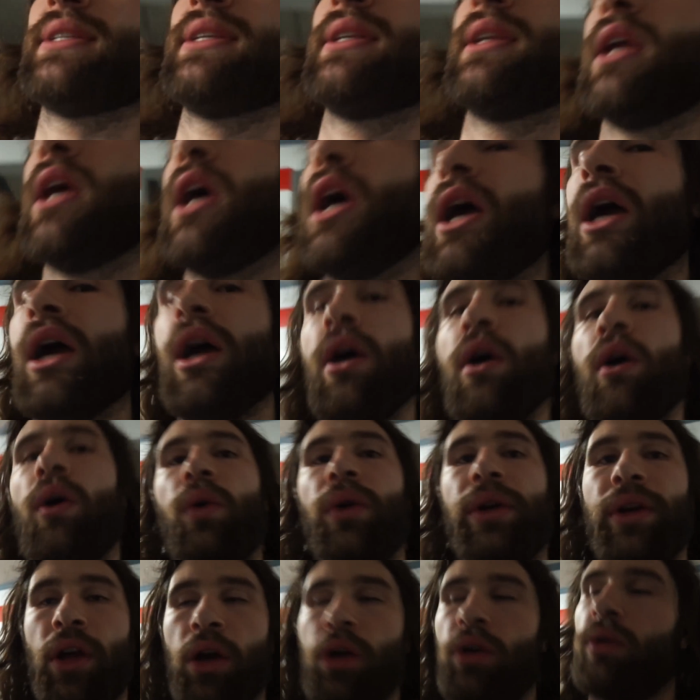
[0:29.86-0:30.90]
and
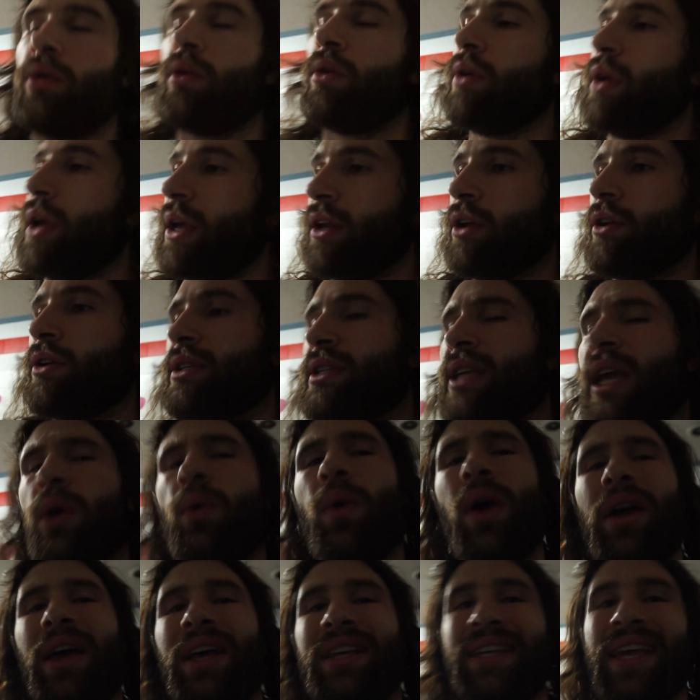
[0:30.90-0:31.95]
you know, and you can say,
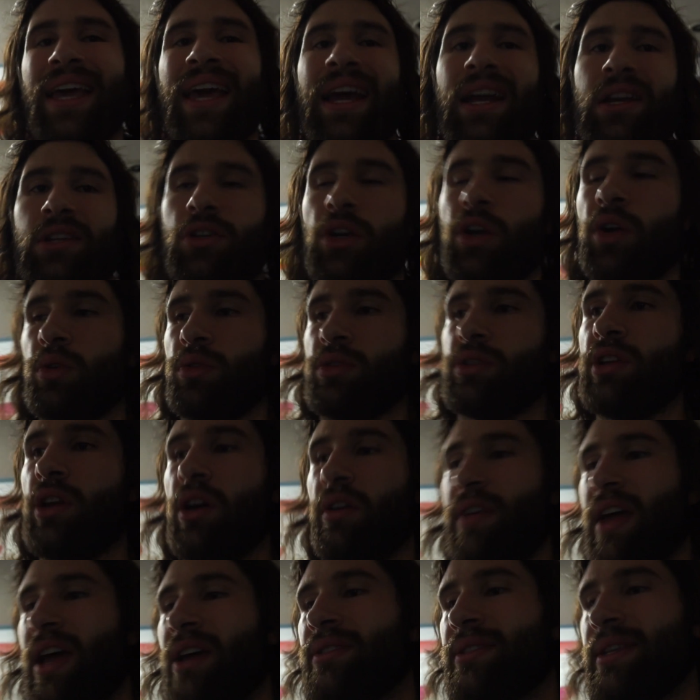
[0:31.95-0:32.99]
wait, that's external stuff.
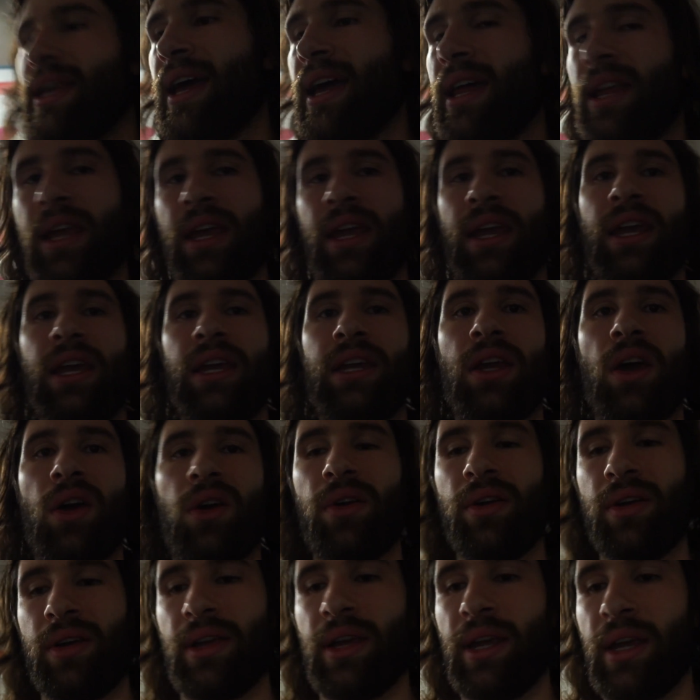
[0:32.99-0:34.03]
How's that, you know,
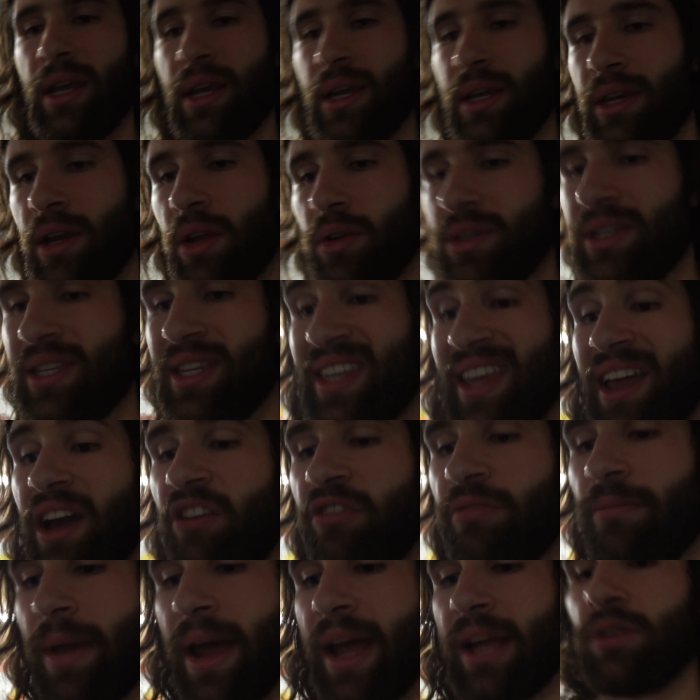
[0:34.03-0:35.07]
you know,
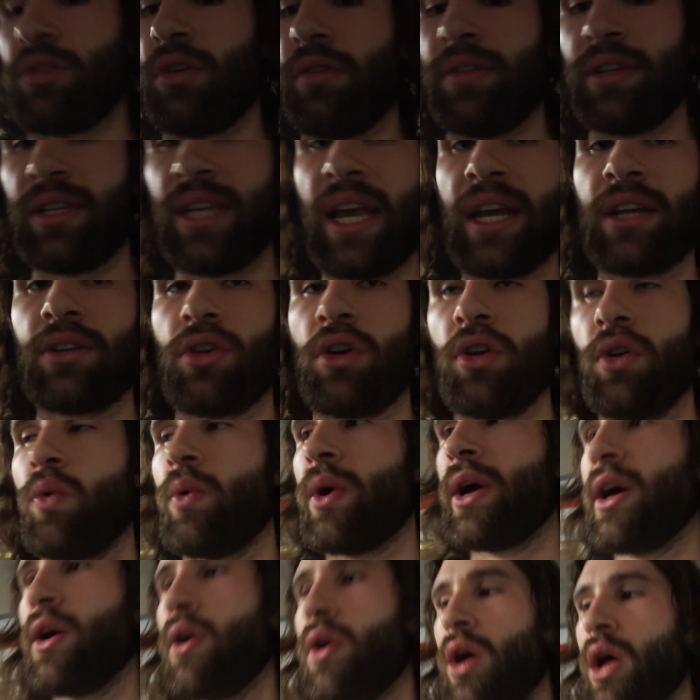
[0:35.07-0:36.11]
self mastery if it's external?
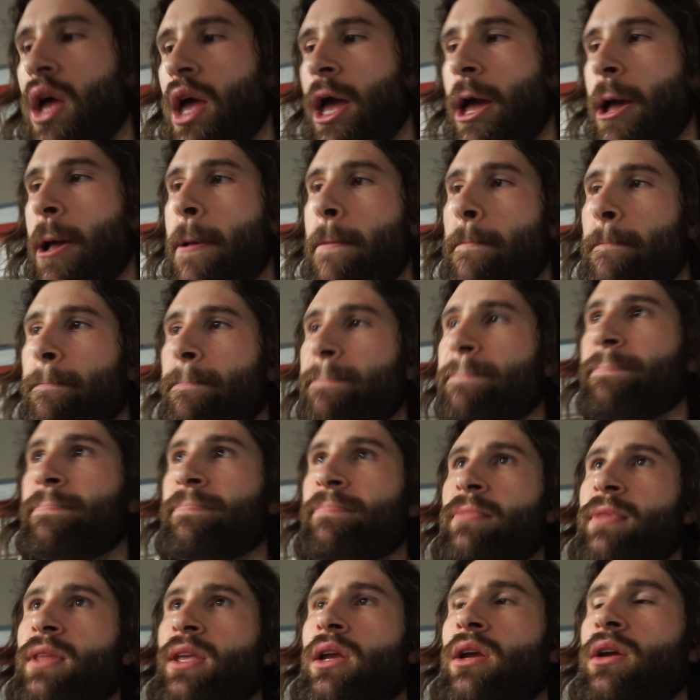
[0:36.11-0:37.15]
Well,
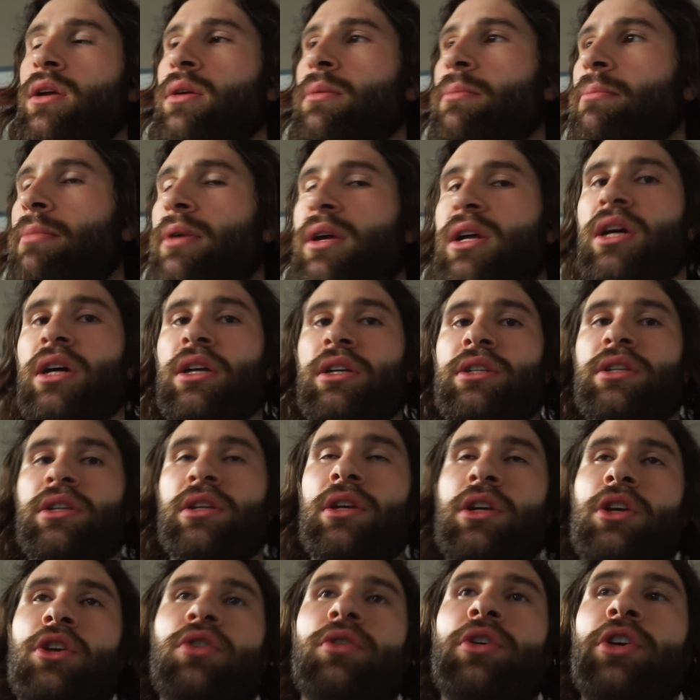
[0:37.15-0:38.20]
because
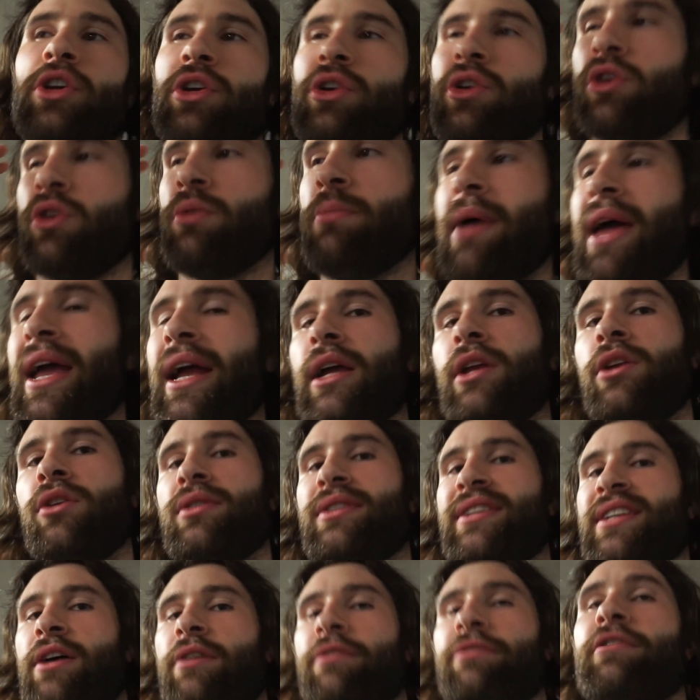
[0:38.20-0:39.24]
you're you're making
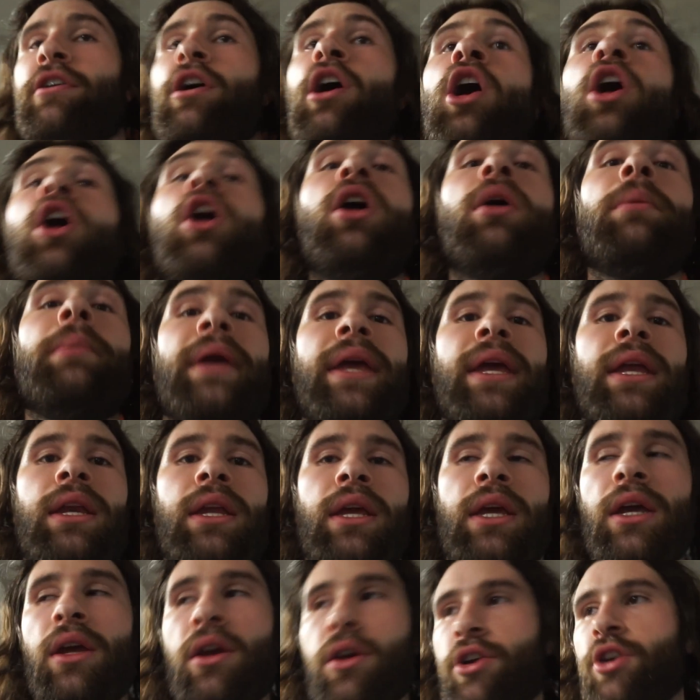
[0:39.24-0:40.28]
yourself come in
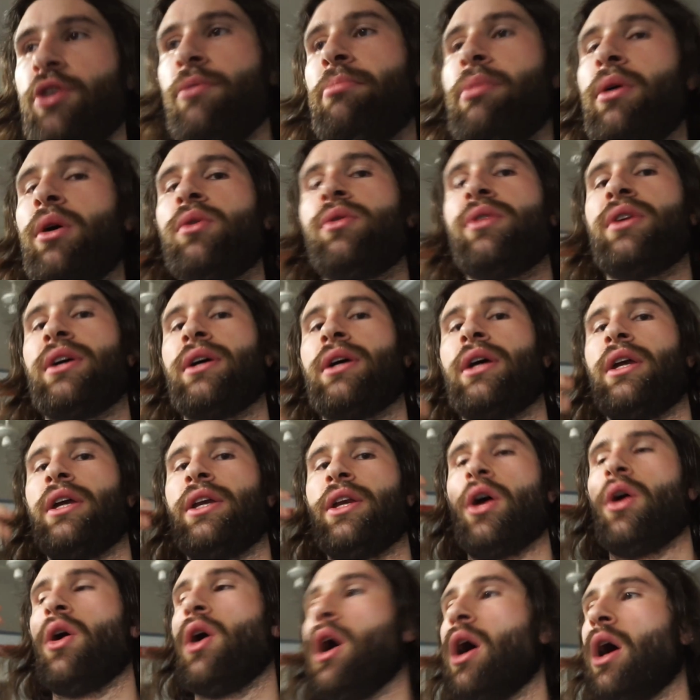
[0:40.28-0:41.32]
here. You're building a you
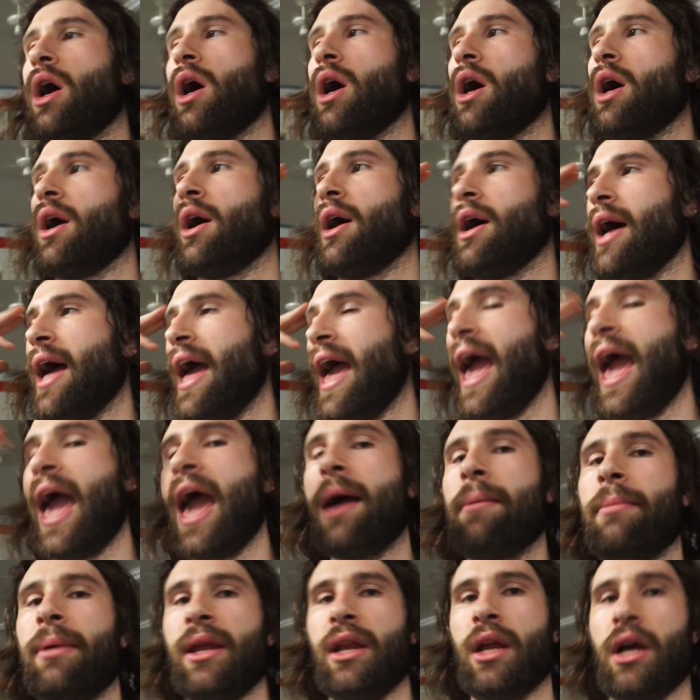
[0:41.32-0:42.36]
know a, a, a
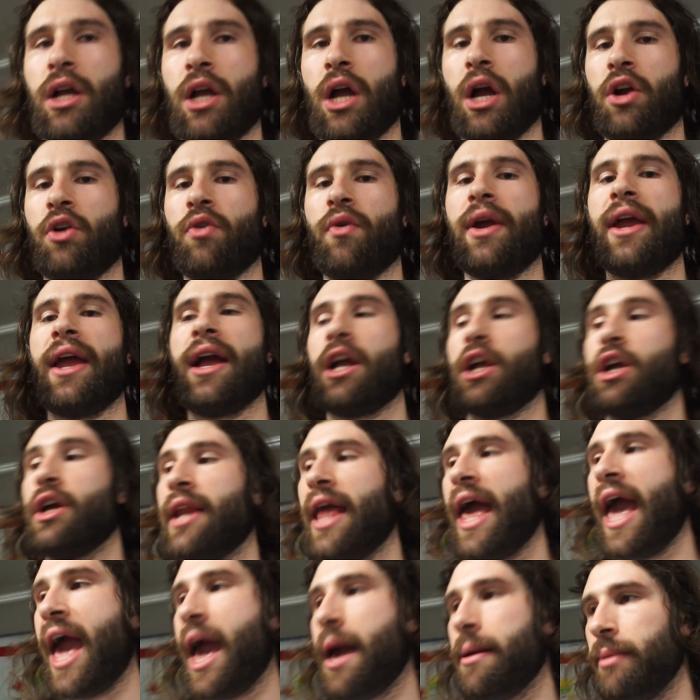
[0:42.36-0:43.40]
habit, a, a, great a good
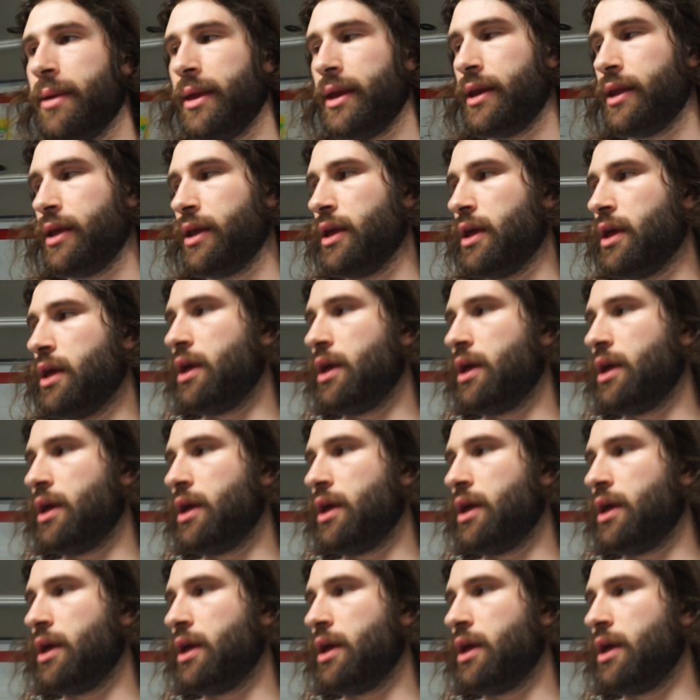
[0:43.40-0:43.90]
habit,